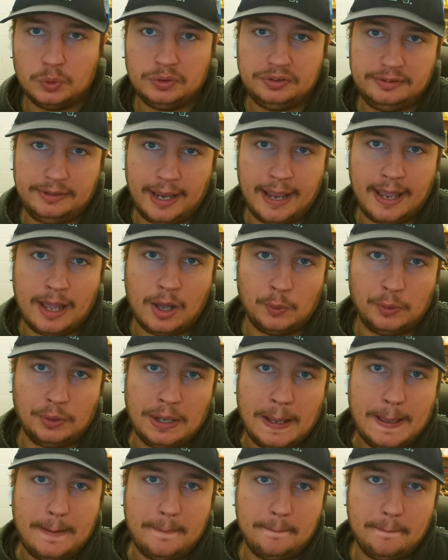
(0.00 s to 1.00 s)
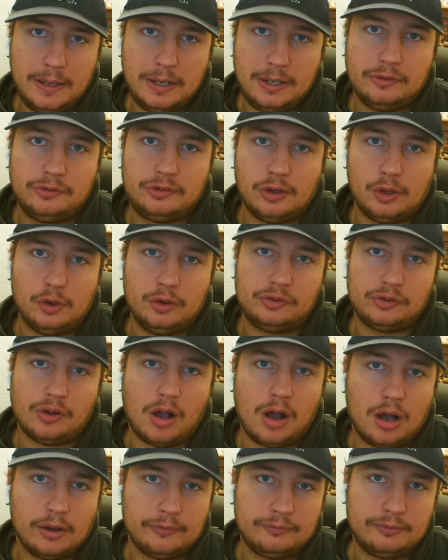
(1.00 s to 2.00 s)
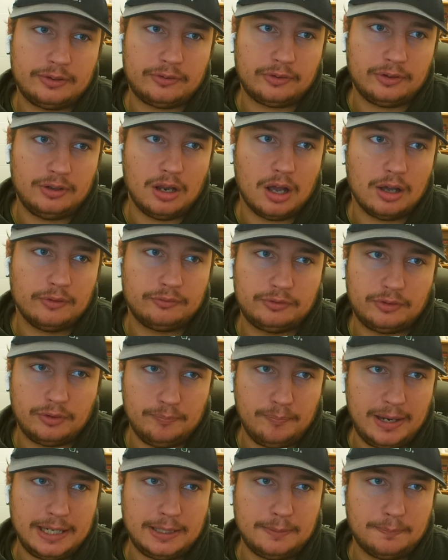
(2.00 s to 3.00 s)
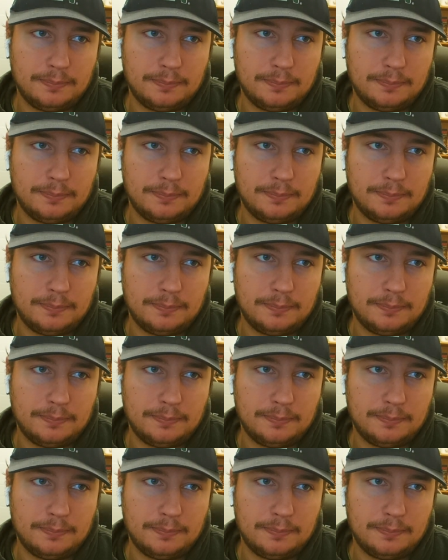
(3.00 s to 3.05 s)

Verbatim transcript: down Minnesota's offense enough to make